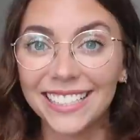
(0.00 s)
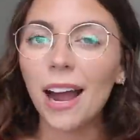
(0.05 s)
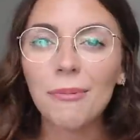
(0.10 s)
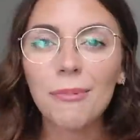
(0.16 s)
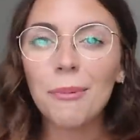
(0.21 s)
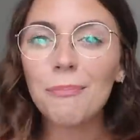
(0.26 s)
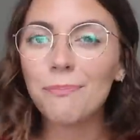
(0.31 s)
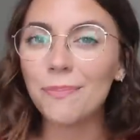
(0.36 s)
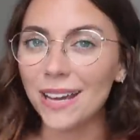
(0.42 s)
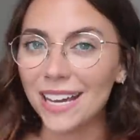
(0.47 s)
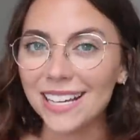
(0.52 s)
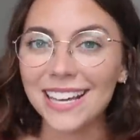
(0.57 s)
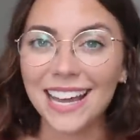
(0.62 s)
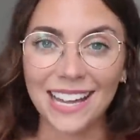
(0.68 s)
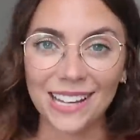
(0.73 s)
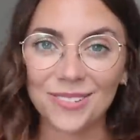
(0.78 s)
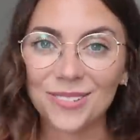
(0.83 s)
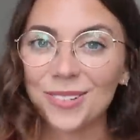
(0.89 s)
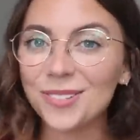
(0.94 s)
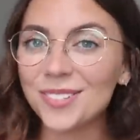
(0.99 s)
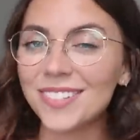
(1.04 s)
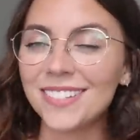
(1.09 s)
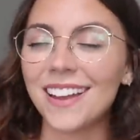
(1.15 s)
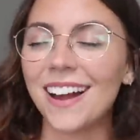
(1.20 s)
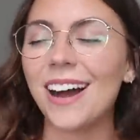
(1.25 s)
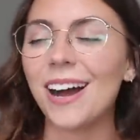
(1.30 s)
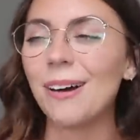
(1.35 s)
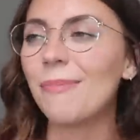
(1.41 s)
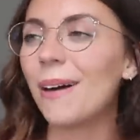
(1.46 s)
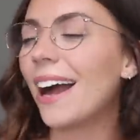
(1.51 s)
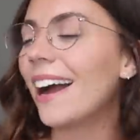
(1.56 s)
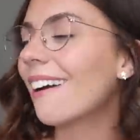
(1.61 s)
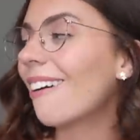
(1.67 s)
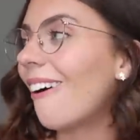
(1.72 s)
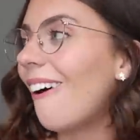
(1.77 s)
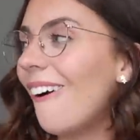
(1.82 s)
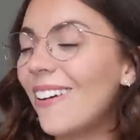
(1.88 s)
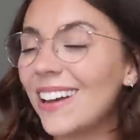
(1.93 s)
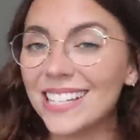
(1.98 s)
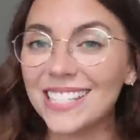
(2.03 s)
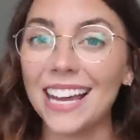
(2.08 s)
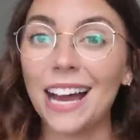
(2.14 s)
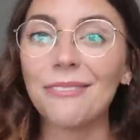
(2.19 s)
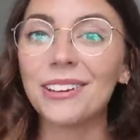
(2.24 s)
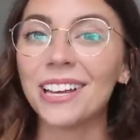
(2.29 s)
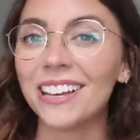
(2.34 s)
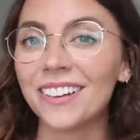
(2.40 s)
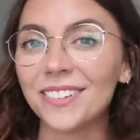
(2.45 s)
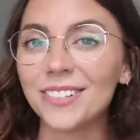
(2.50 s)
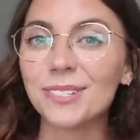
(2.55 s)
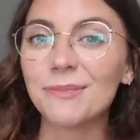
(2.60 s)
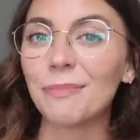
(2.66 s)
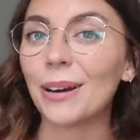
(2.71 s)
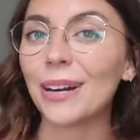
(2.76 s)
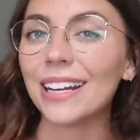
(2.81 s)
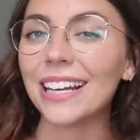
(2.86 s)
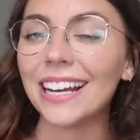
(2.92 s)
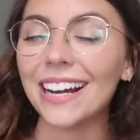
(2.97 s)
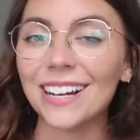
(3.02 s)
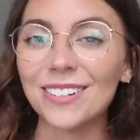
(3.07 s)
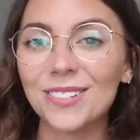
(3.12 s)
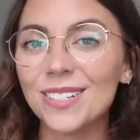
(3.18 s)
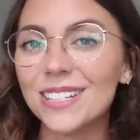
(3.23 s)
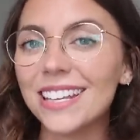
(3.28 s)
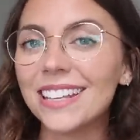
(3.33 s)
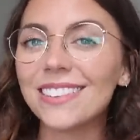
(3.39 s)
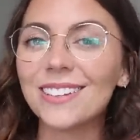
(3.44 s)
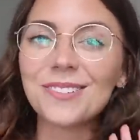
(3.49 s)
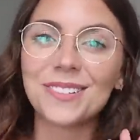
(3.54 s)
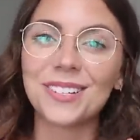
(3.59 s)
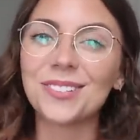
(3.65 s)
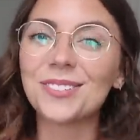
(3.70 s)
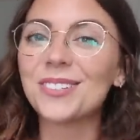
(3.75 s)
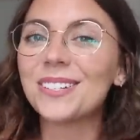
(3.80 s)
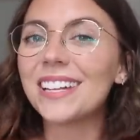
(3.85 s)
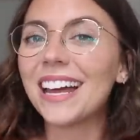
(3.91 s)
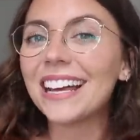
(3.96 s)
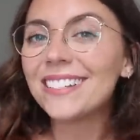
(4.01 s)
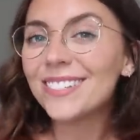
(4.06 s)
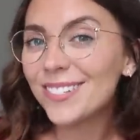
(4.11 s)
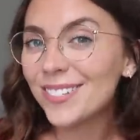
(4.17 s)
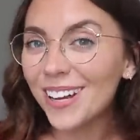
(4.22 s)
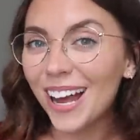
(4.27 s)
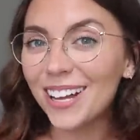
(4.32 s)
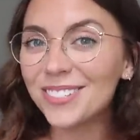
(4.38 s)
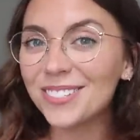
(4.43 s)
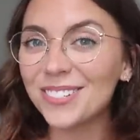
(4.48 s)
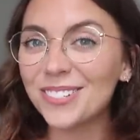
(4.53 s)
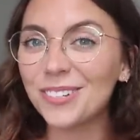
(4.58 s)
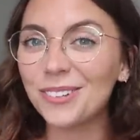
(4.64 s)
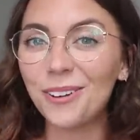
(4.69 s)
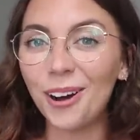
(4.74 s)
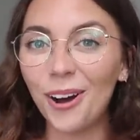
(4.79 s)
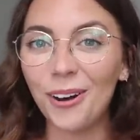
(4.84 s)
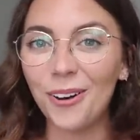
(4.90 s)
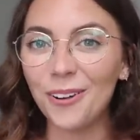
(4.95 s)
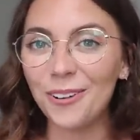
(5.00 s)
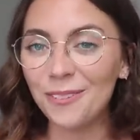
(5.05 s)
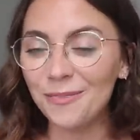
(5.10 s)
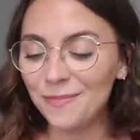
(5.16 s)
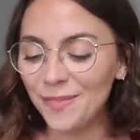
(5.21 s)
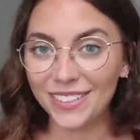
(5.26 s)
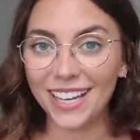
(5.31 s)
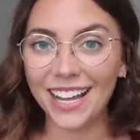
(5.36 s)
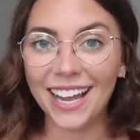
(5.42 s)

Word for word: I'm a big candle snob. I always have candles burning. I just think they're such a nice touch to a home.